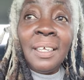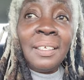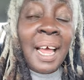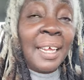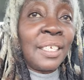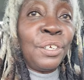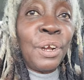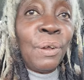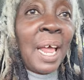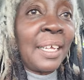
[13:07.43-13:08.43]
Like, you
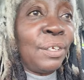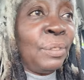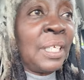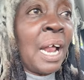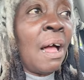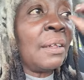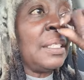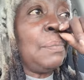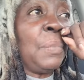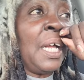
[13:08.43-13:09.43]
know, like you did all
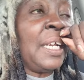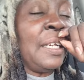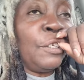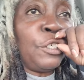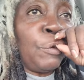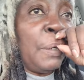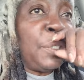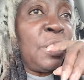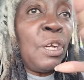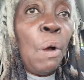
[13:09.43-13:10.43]
this money in the stream
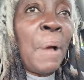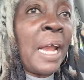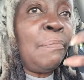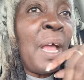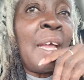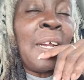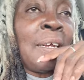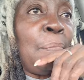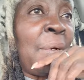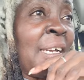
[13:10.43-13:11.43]
team. Nobody made
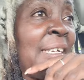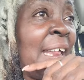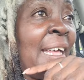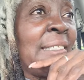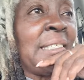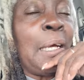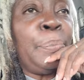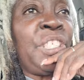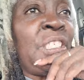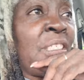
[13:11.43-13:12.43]
any money. That's some
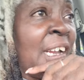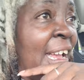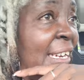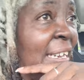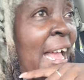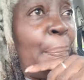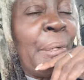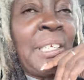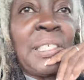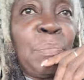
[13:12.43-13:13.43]
shit.
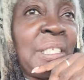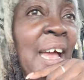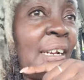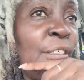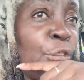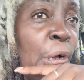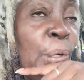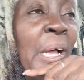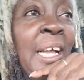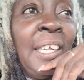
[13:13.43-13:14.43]
Capitalism is out of control.